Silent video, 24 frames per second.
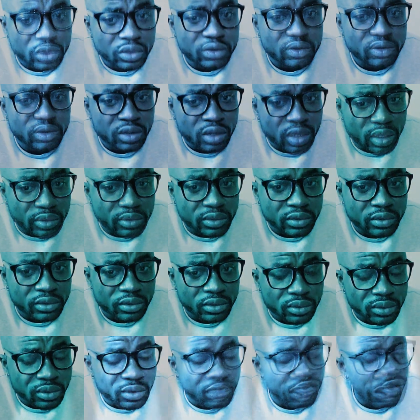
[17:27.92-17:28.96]
to talk to.
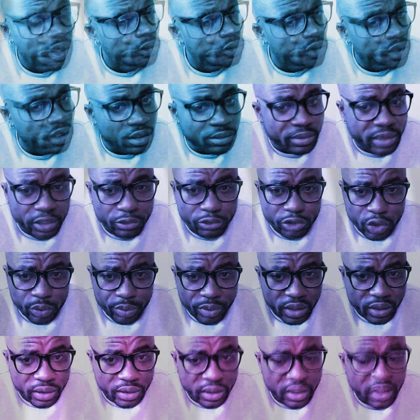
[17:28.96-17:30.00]
If I don't get my
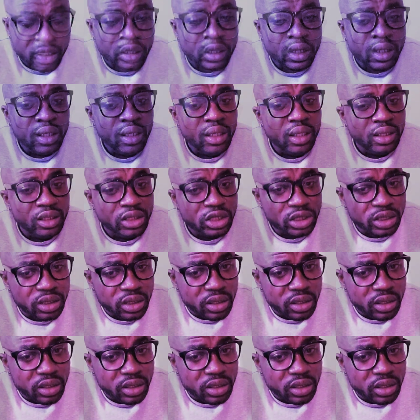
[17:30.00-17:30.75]
respect, and she